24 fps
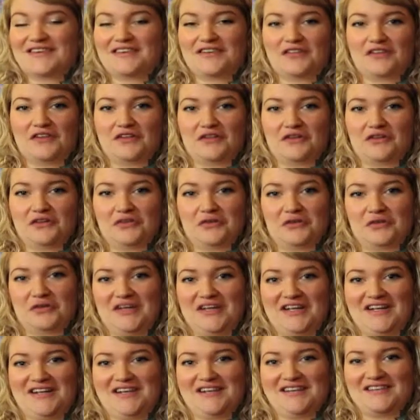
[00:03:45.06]
The little old
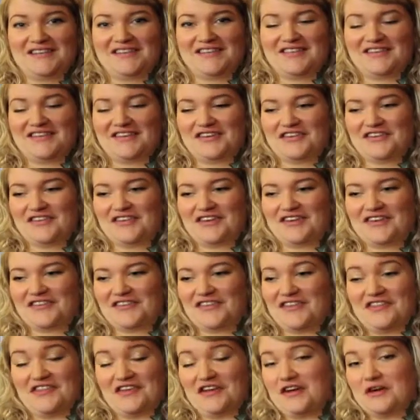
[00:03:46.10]
ladies that are there,
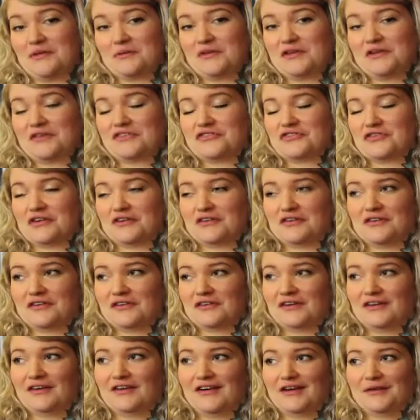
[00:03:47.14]
they think I'm the instructor,
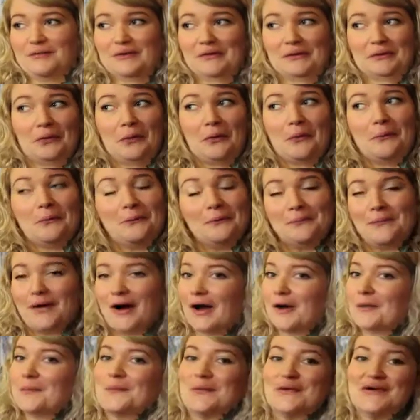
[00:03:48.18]
and I'm like, No,
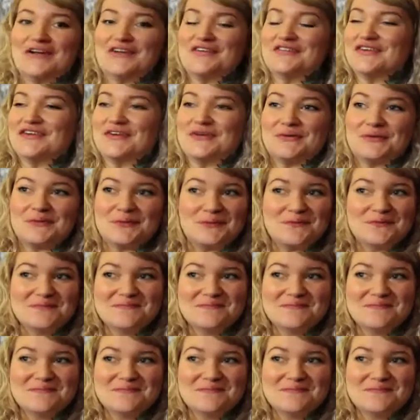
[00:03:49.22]
I'm one of you.